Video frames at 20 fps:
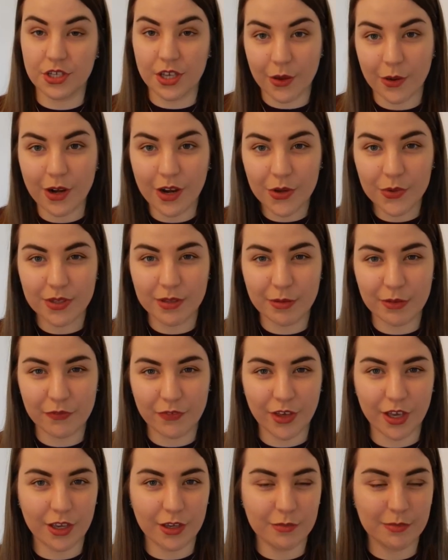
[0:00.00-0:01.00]
To go along with my
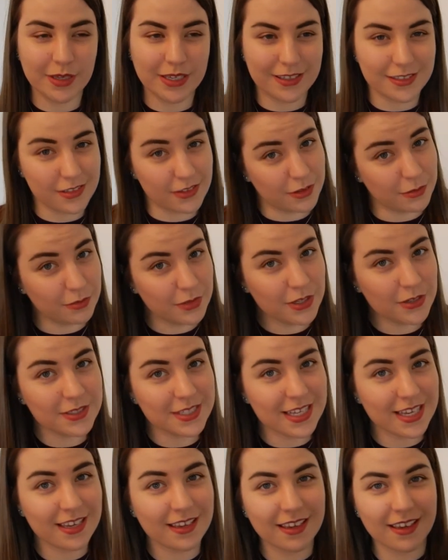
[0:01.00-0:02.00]
phone, because of the
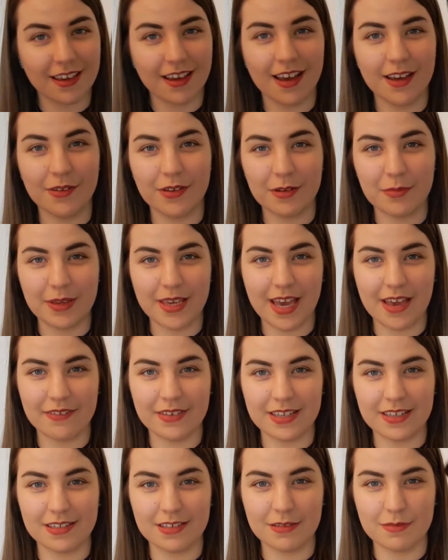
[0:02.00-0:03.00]
music, I'm going to be
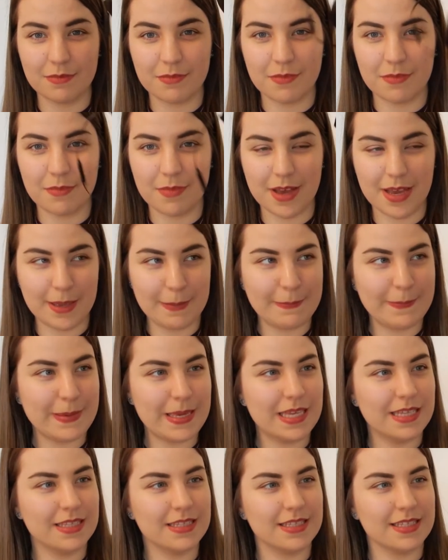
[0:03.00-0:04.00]
having my
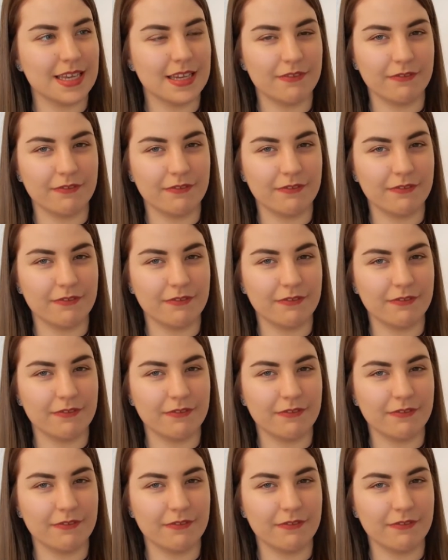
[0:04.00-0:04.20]
Beats